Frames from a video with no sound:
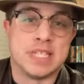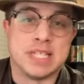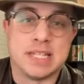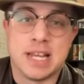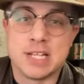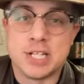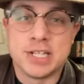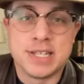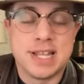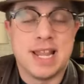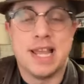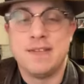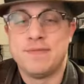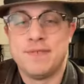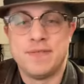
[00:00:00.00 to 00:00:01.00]
such is the
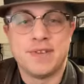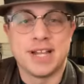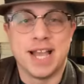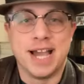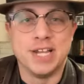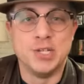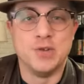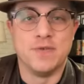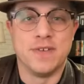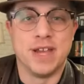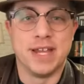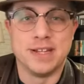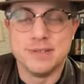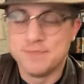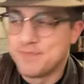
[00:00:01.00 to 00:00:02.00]
life of a kaiju
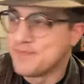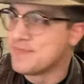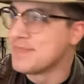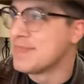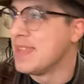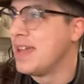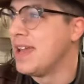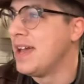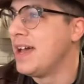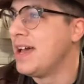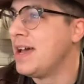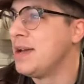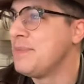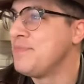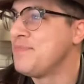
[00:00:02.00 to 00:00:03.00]
fan.
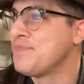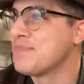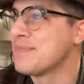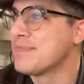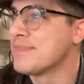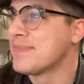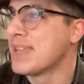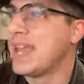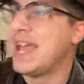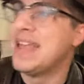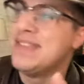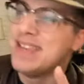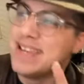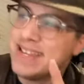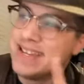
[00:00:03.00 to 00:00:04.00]

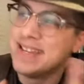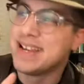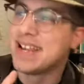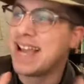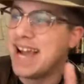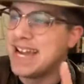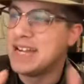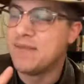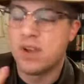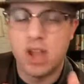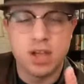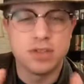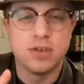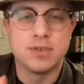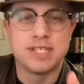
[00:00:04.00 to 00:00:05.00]
And then kind of
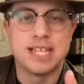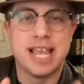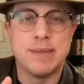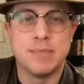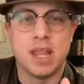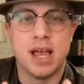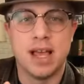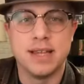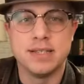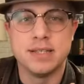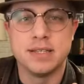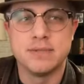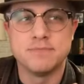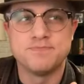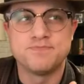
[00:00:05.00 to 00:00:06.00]
along those same
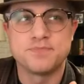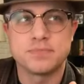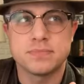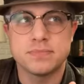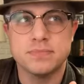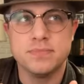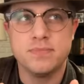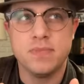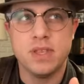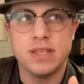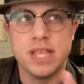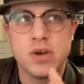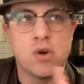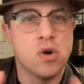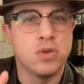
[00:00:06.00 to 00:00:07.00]
lines,
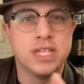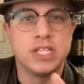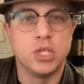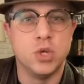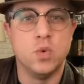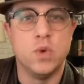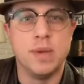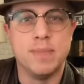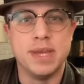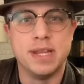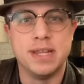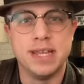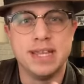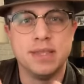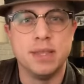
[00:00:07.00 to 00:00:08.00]
there are only two
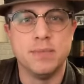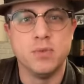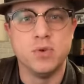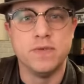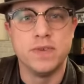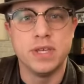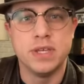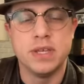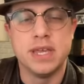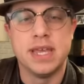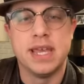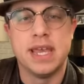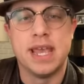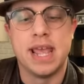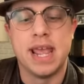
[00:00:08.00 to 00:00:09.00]
women in the movie,
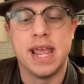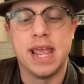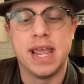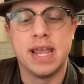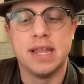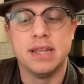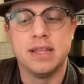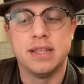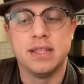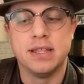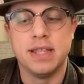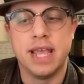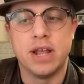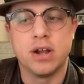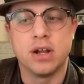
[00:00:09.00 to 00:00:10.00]

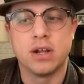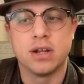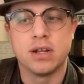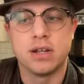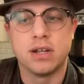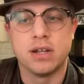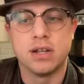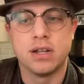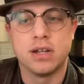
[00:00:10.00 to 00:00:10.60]
and they're